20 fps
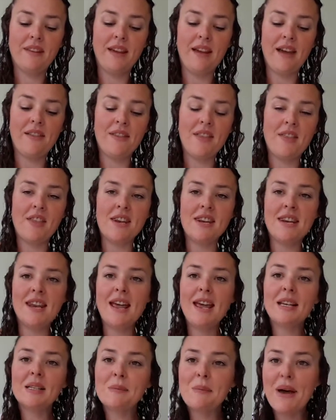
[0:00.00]
And then the
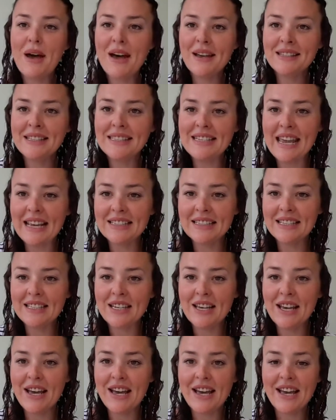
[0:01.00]
next person takes a
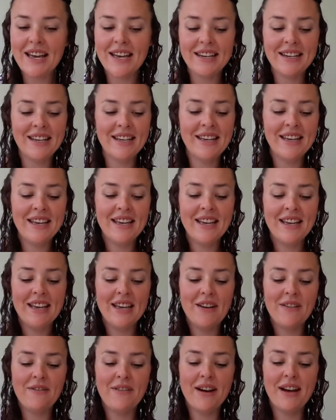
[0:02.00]
turn,
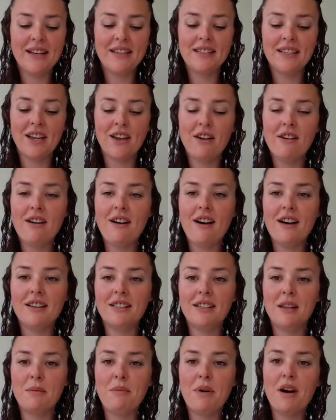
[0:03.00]
finds a card
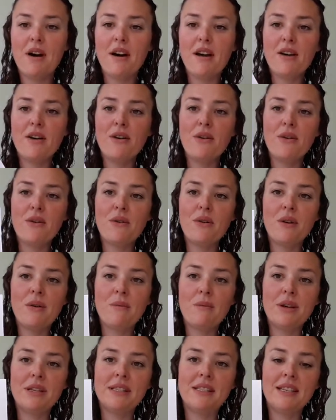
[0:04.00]
in the pile,
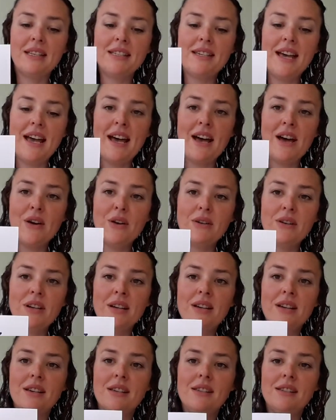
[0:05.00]
puts it down.
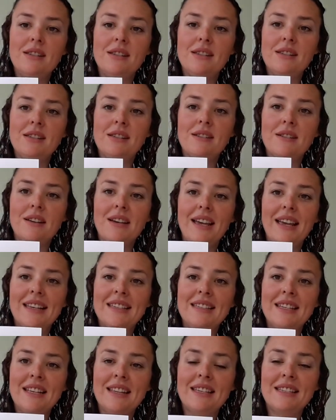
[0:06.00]
Zzz.
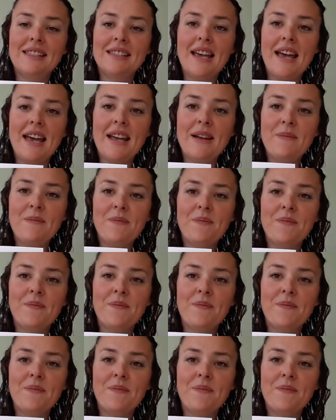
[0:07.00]
Is it the same?